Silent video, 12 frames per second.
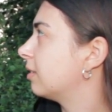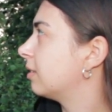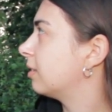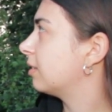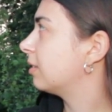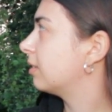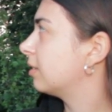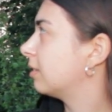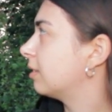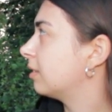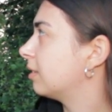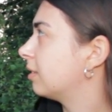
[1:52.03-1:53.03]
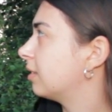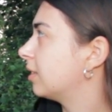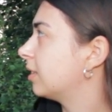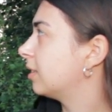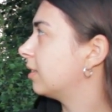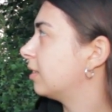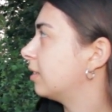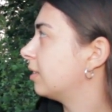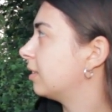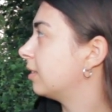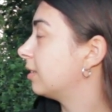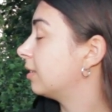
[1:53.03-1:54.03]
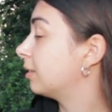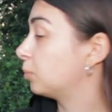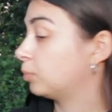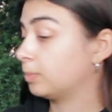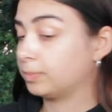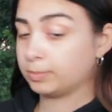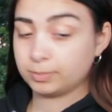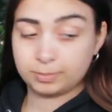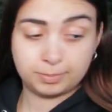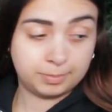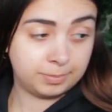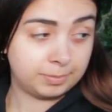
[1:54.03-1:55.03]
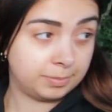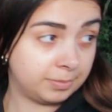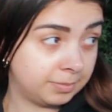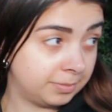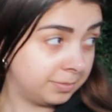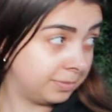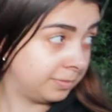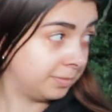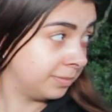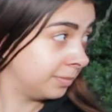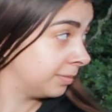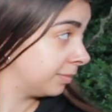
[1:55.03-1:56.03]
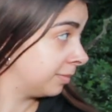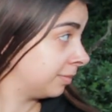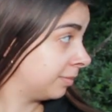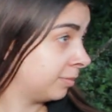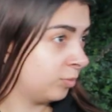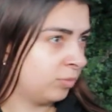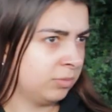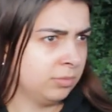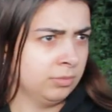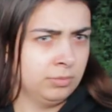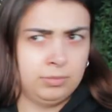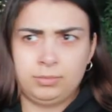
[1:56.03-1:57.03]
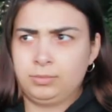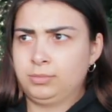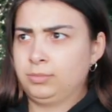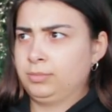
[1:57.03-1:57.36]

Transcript: (silent)